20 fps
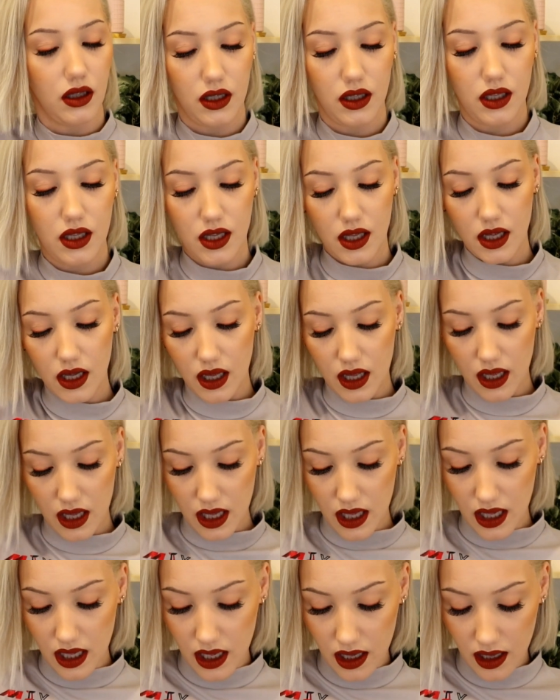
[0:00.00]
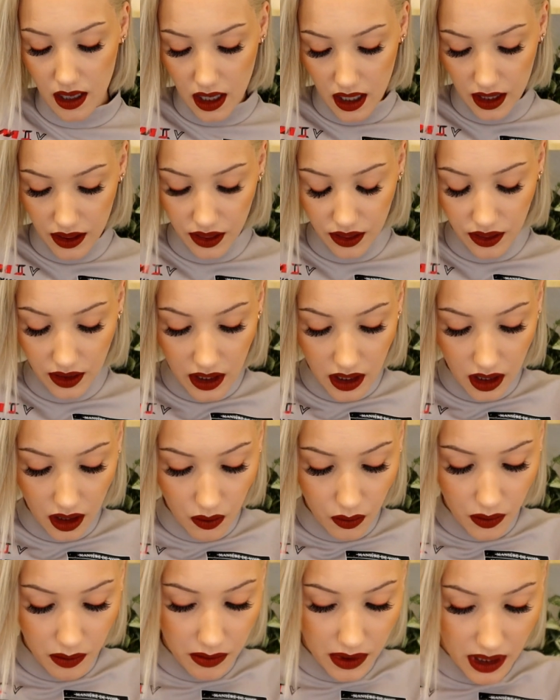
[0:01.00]
I
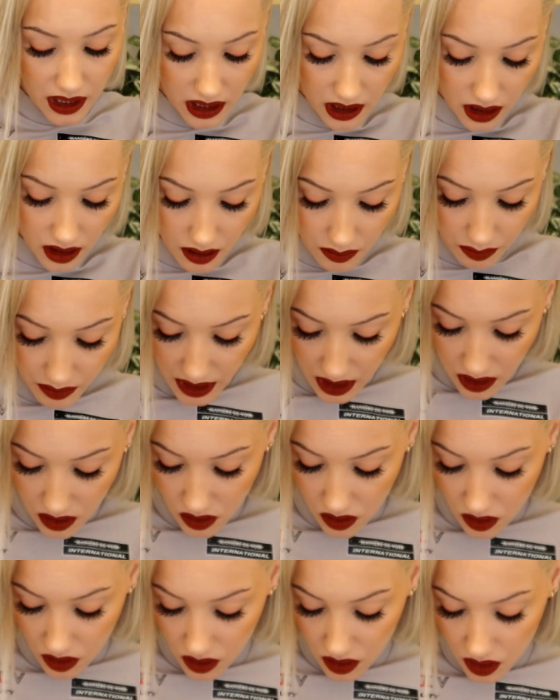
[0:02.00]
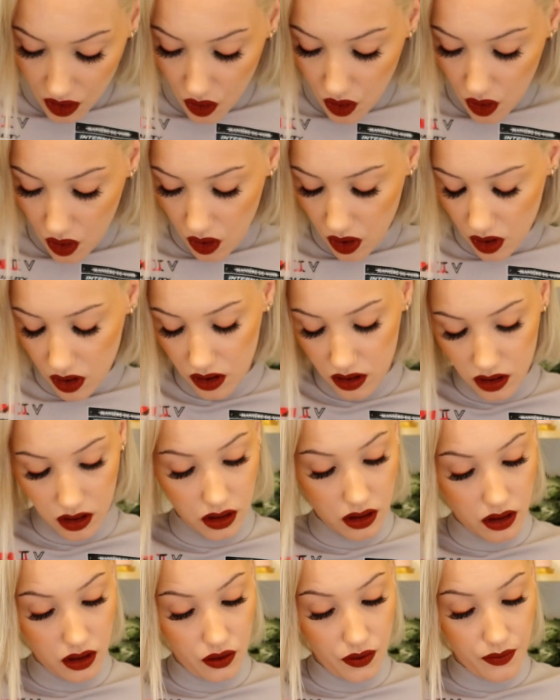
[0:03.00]
think we might be on, oh
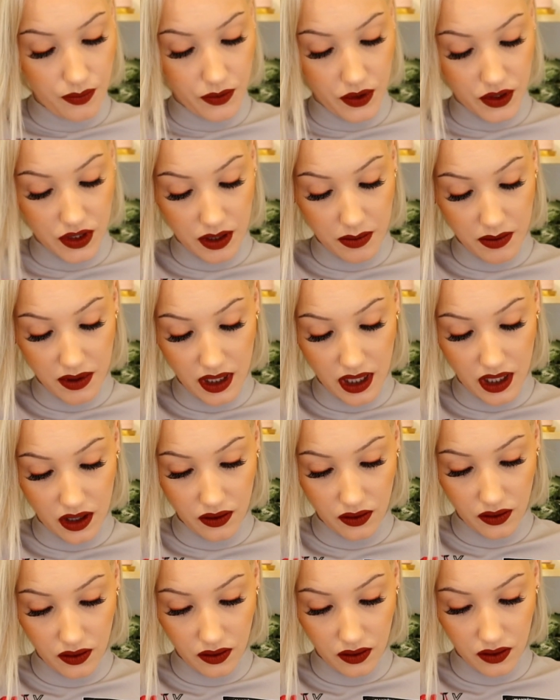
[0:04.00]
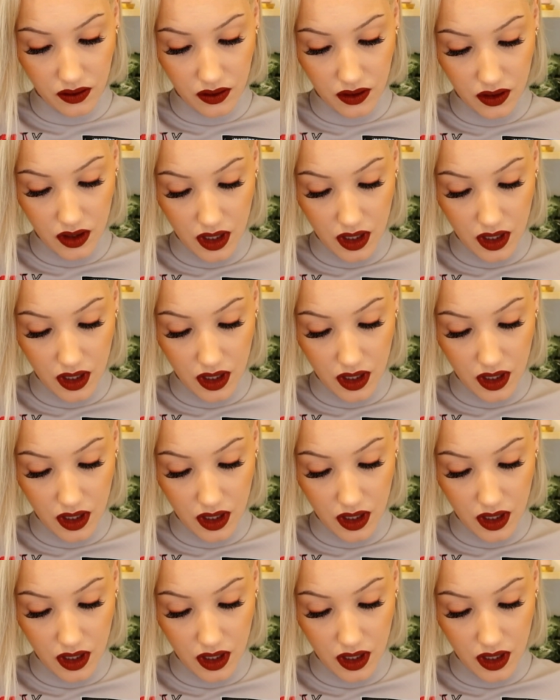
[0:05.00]
no, there's something else.